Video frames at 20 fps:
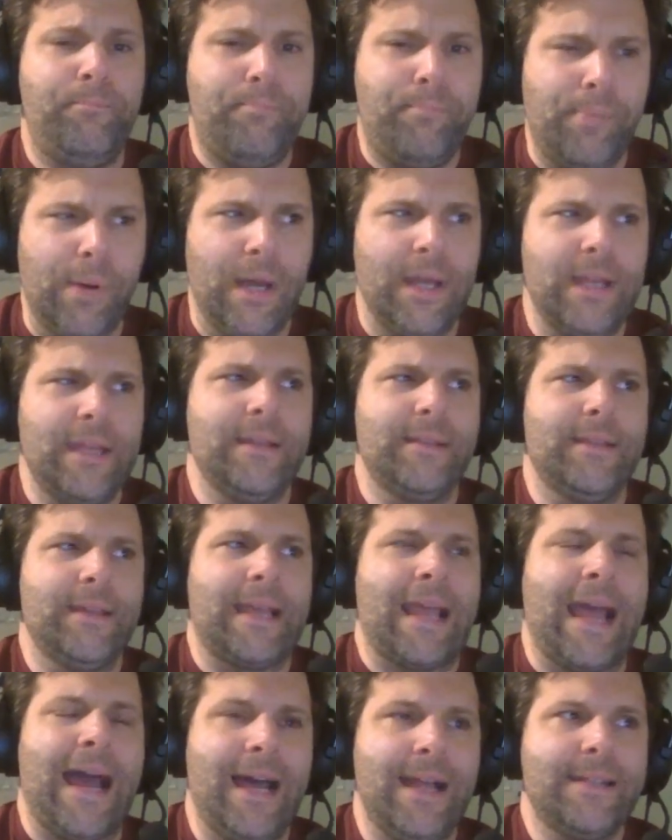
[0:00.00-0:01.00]
But in the
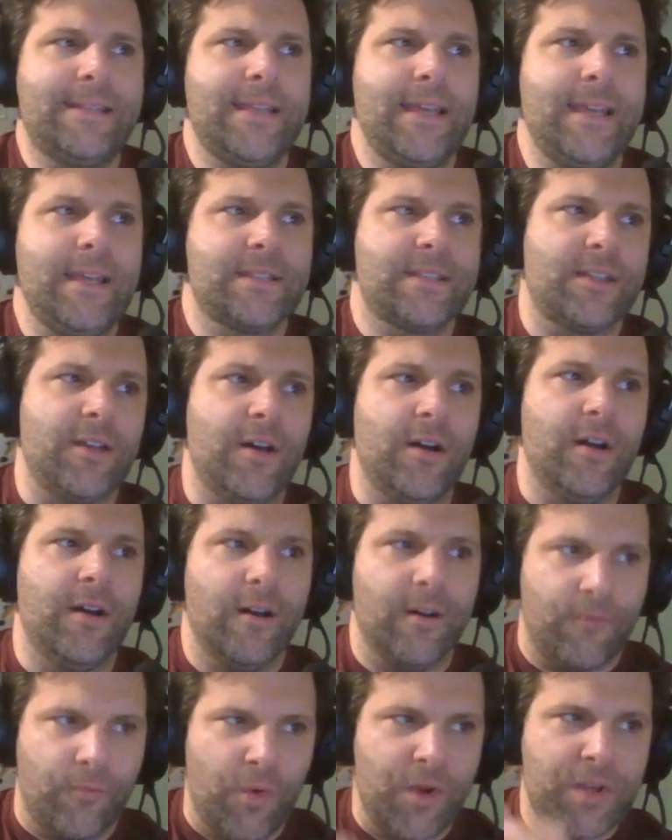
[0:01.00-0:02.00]
context
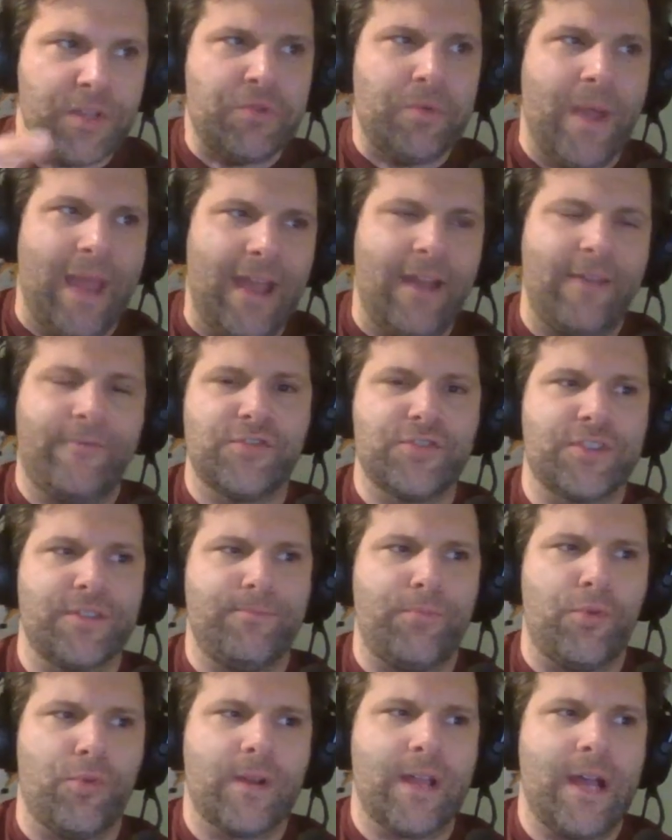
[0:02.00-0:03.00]
of what you have for
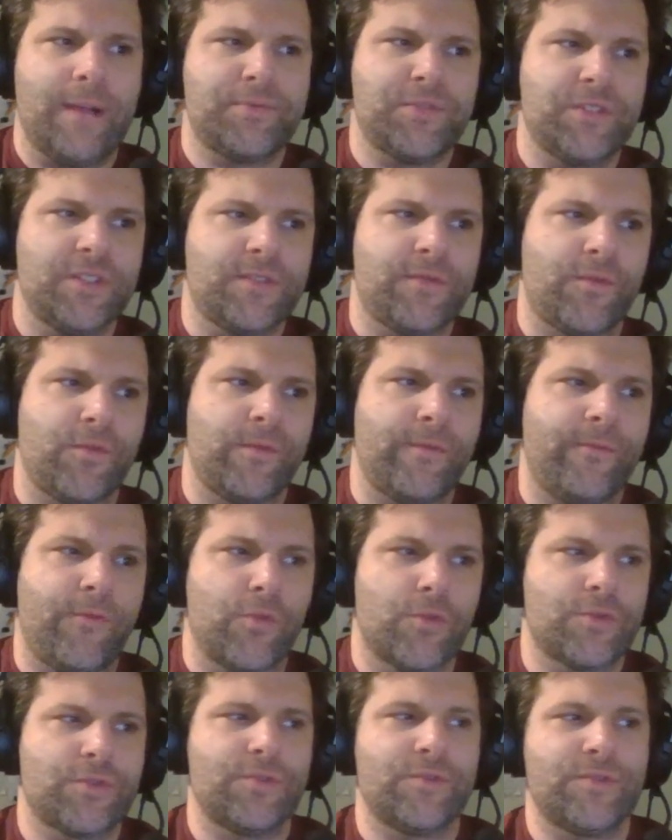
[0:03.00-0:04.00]
support options for
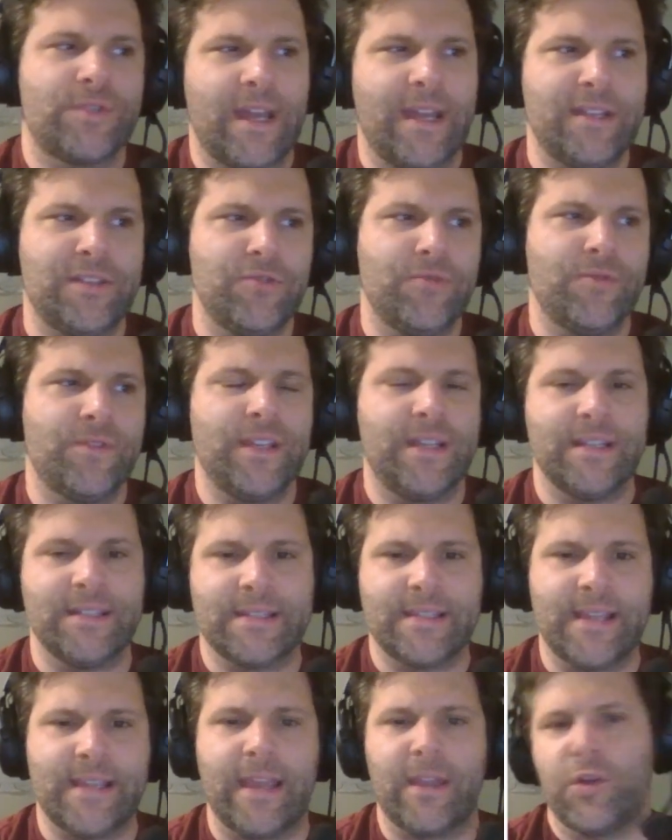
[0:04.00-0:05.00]
enforcers, I do think
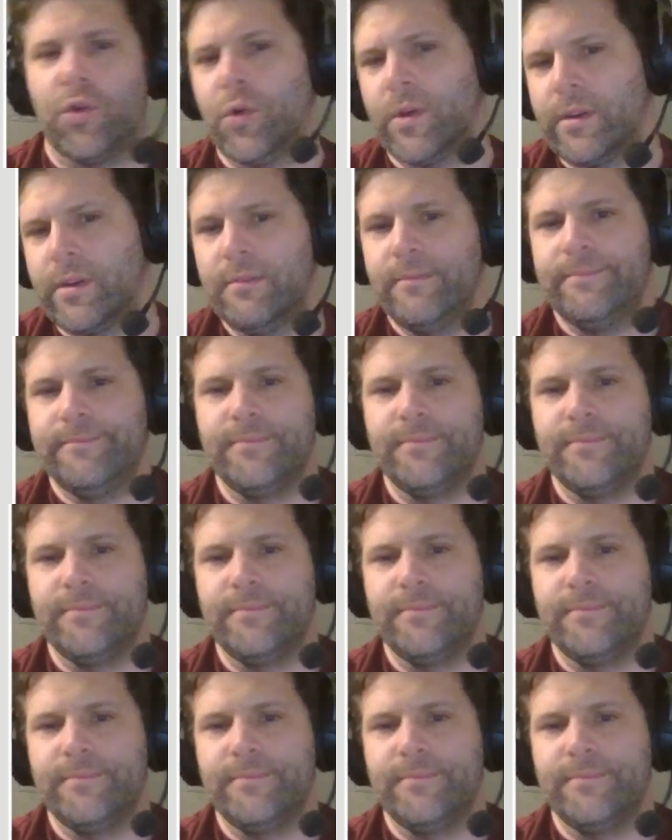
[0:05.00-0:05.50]
it's that good.